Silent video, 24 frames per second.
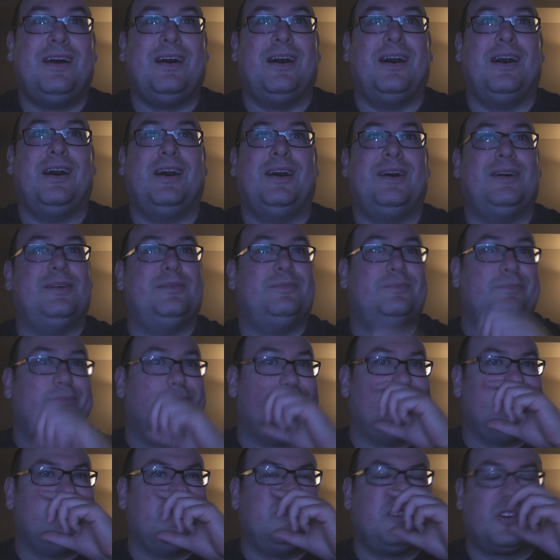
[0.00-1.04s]

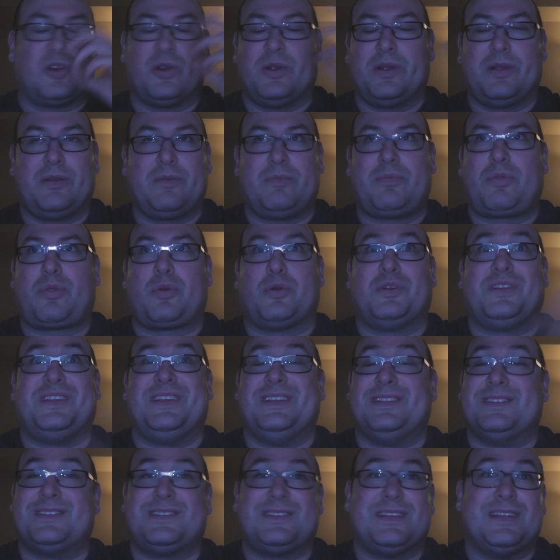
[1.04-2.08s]
Um,
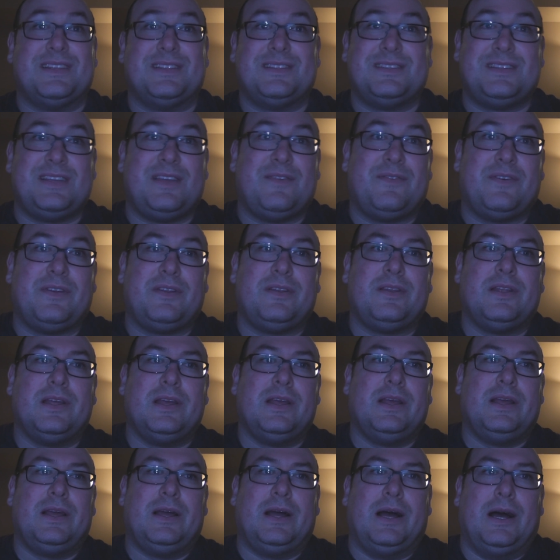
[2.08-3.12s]
13 Sins even.
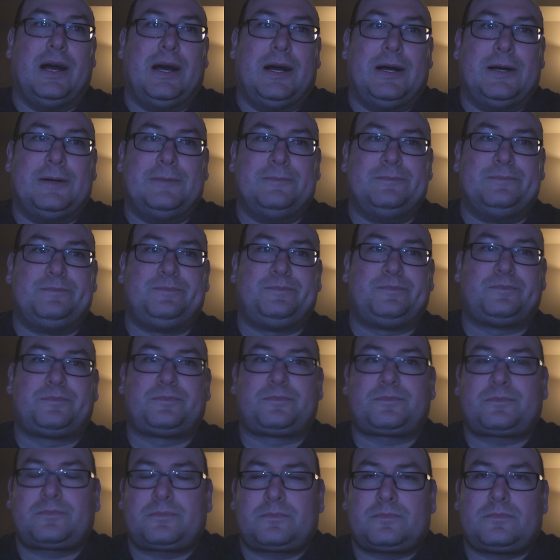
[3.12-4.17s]
Um,
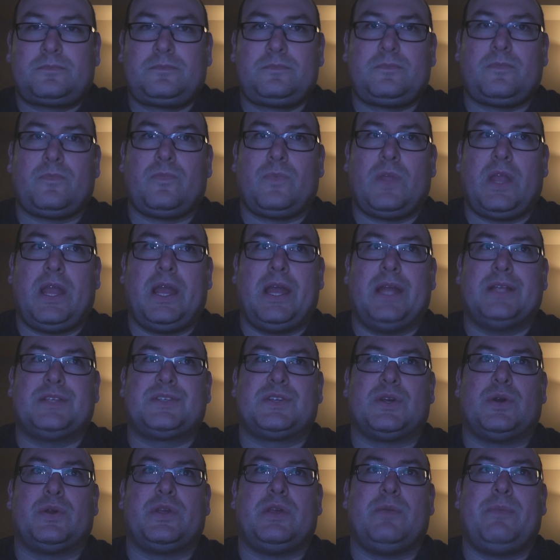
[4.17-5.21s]
and
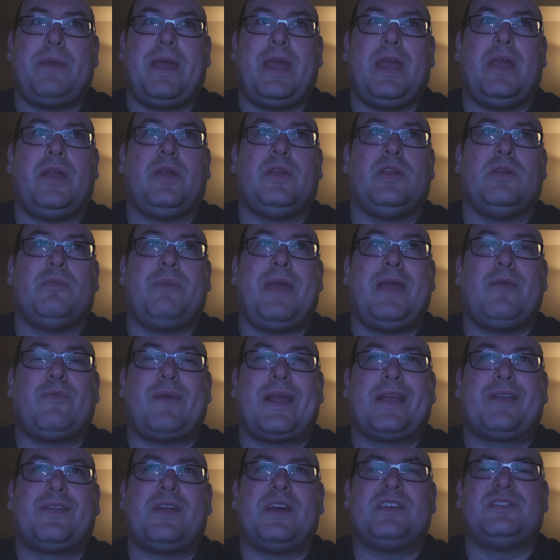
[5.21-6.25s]
so you may you may
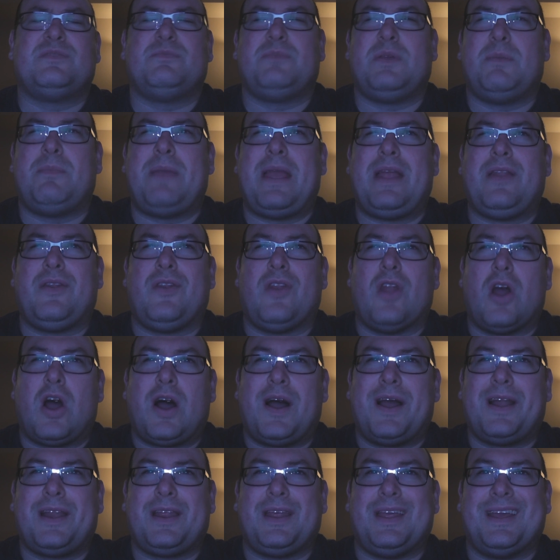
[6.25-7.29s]
recognize him, you may
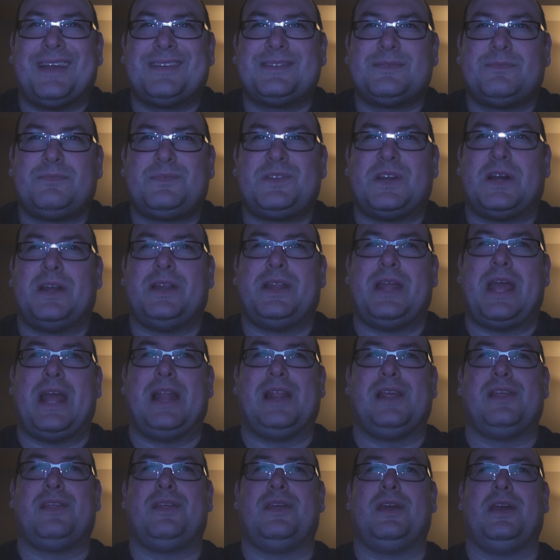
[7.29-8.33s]
not. He hasn't done
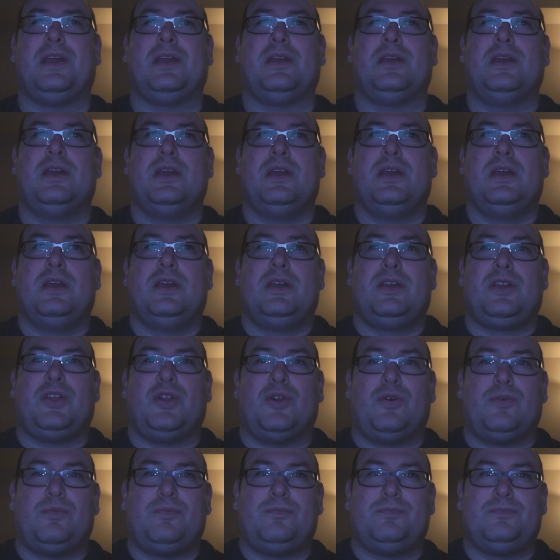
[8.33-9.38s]
anything, you
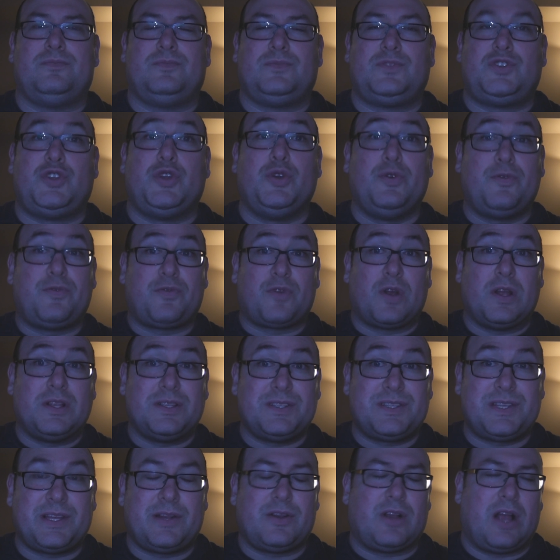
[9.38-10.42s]
know, too front
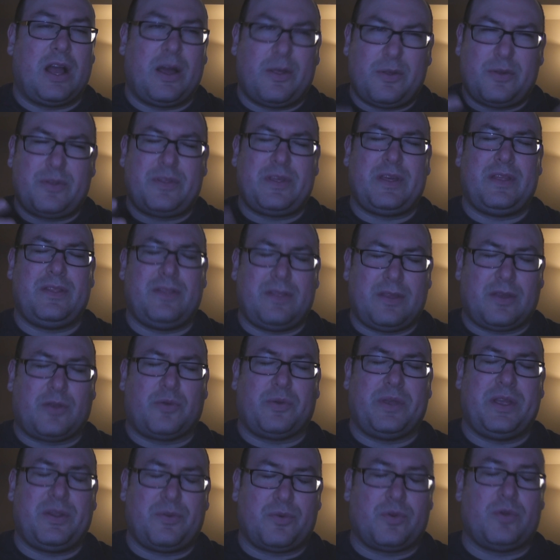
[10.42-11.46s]
and center other than the
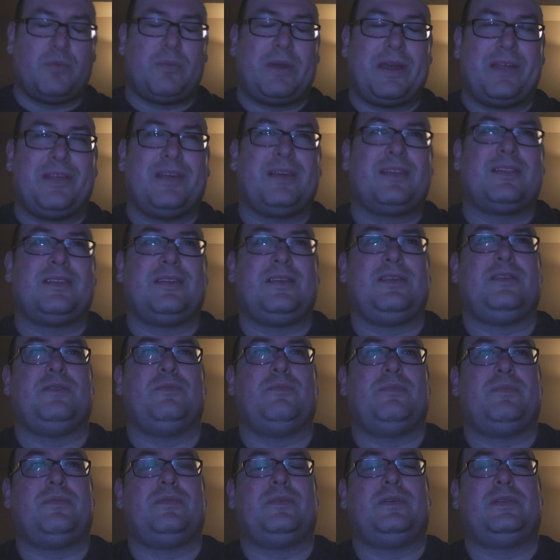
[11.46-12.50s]
Green Room. I think that
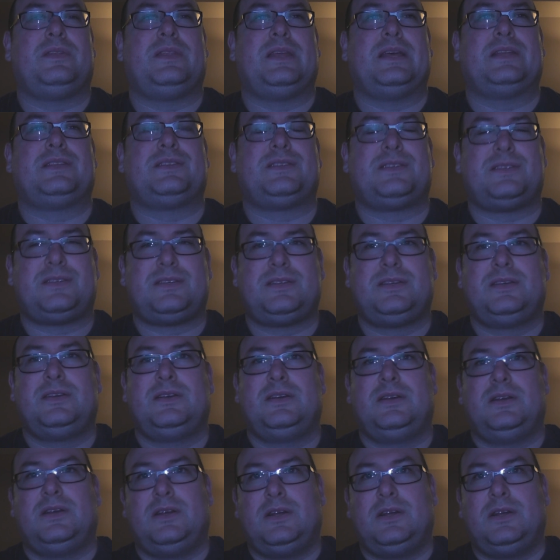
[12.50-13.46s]
you, that's